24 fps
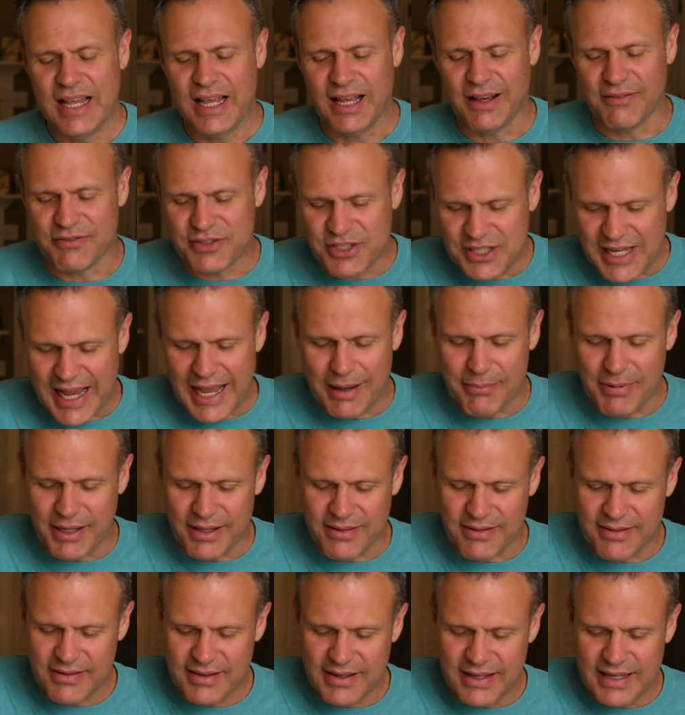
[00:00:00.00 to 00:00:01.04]
of
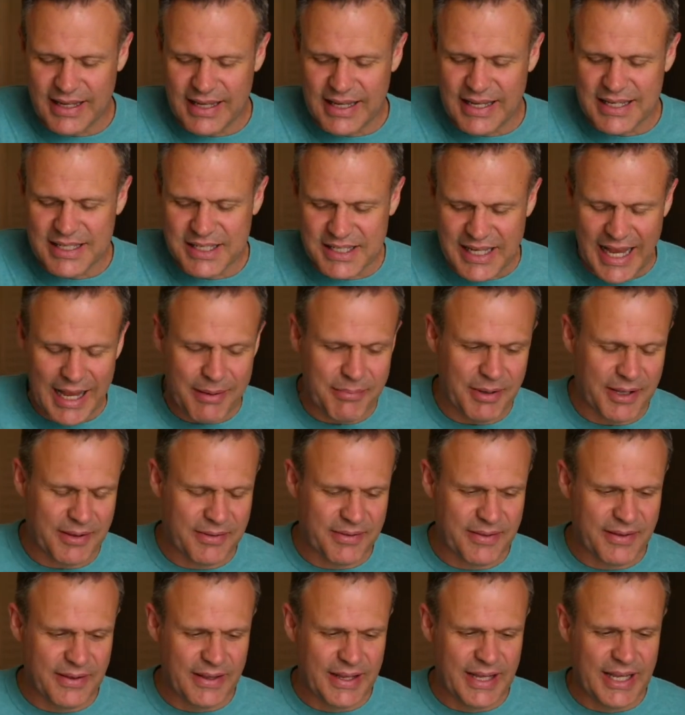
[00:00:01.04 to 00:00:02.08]
Sabbath. Sabbath.